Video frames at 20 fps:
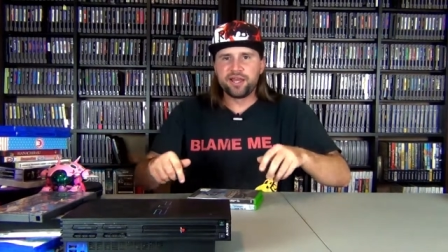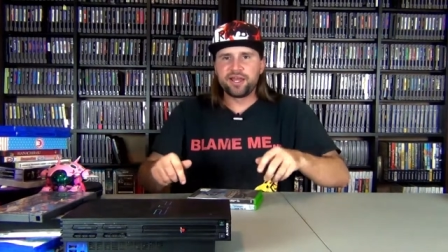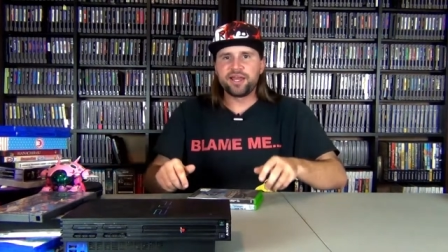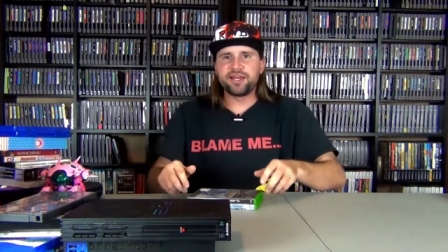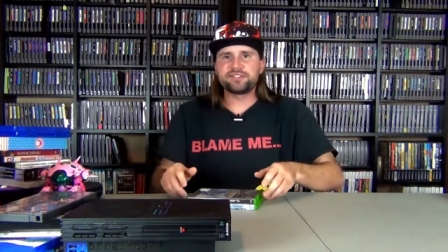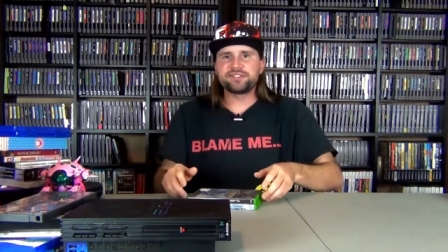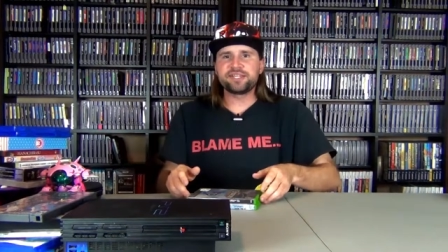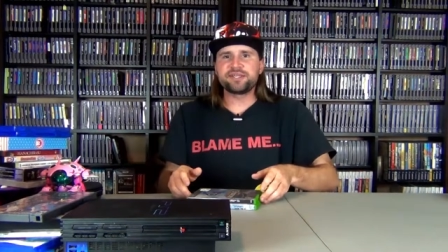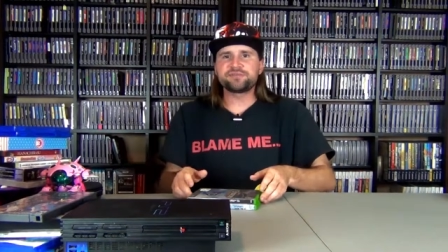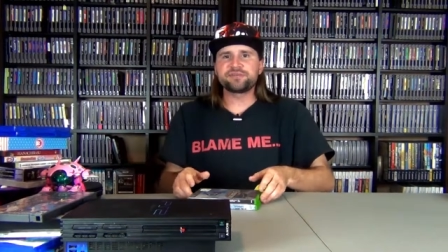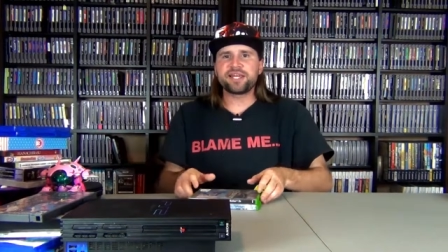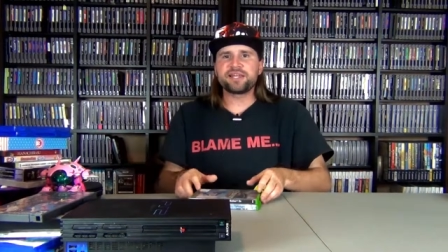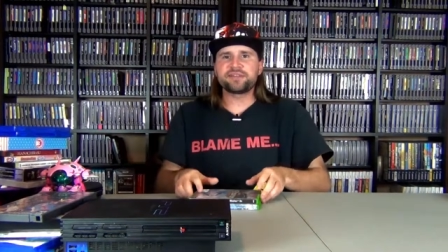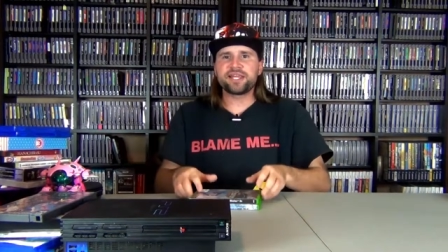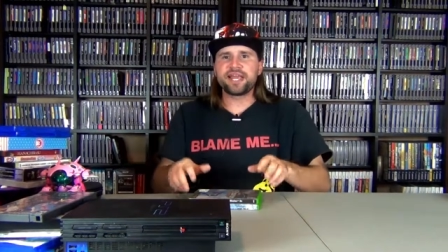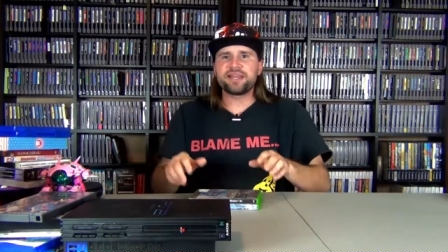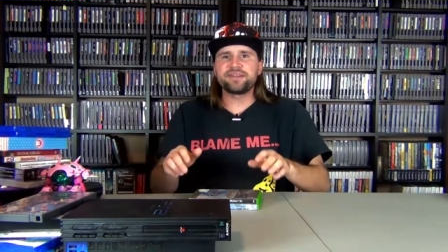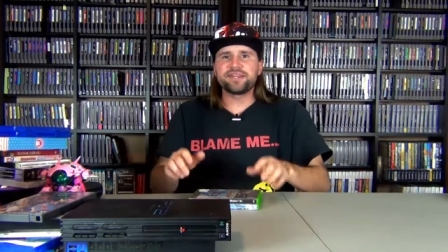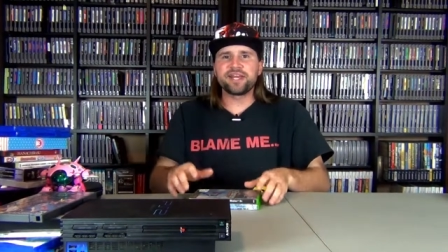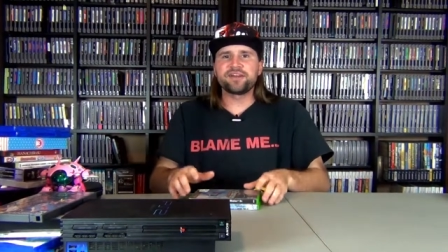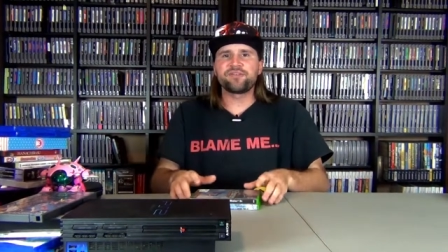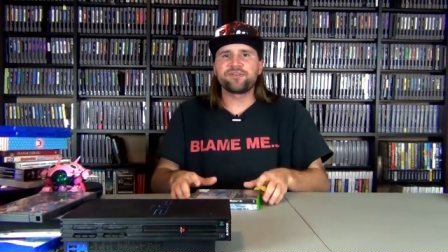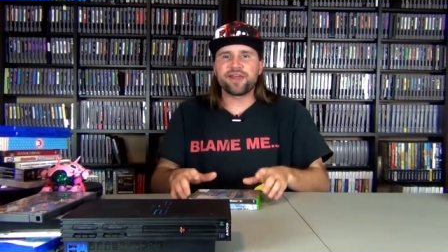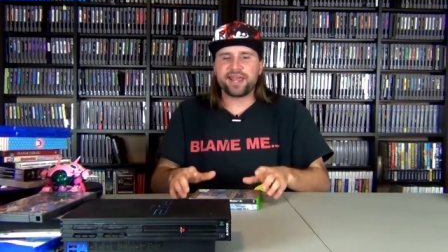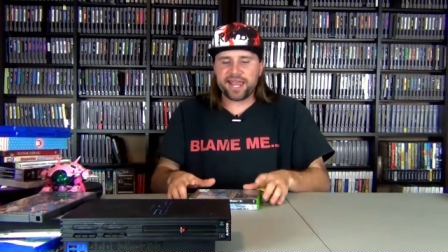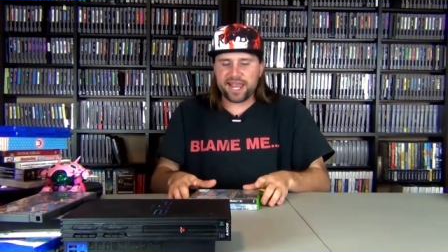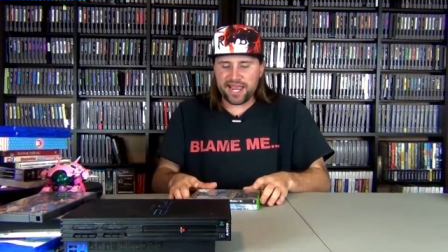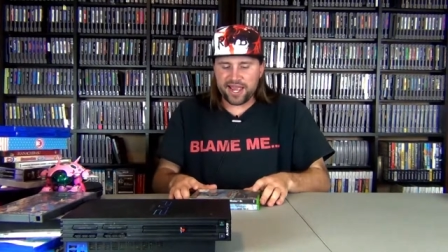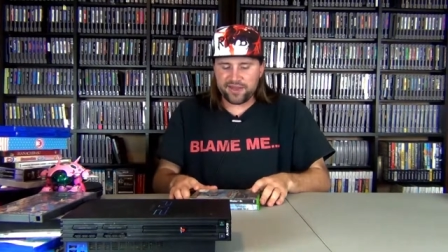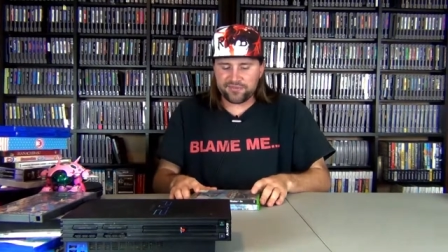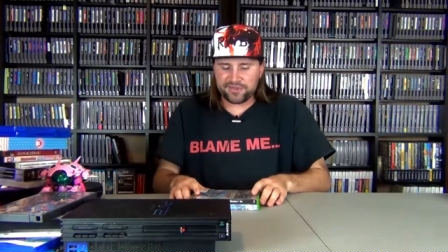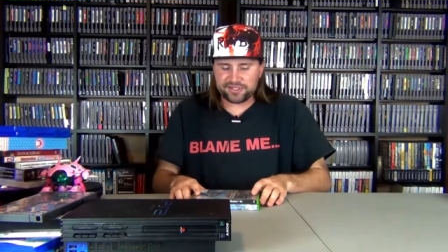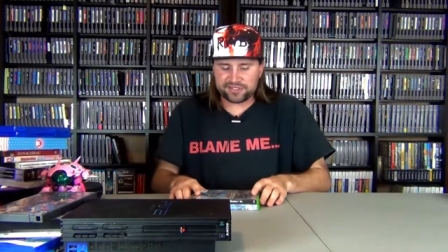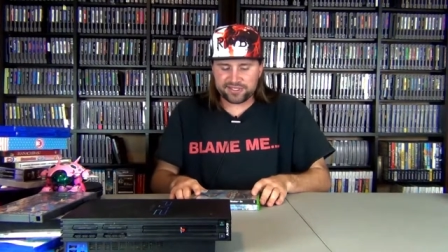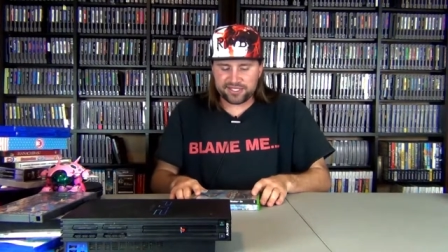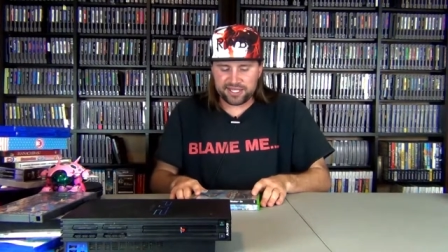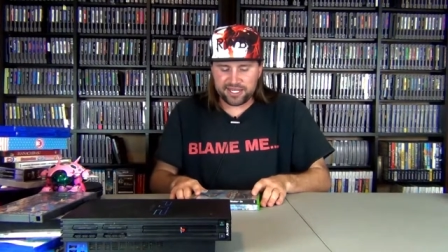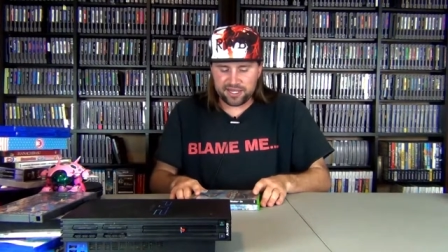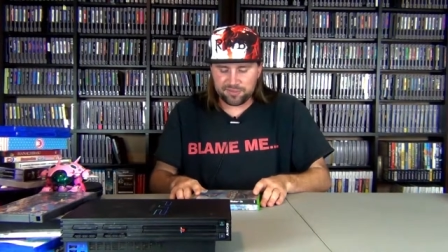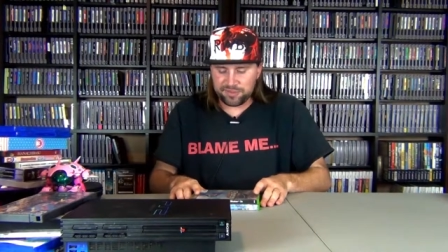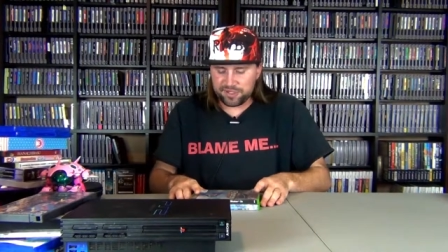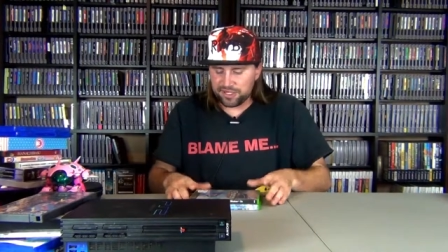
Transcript: It seems like they never have this game,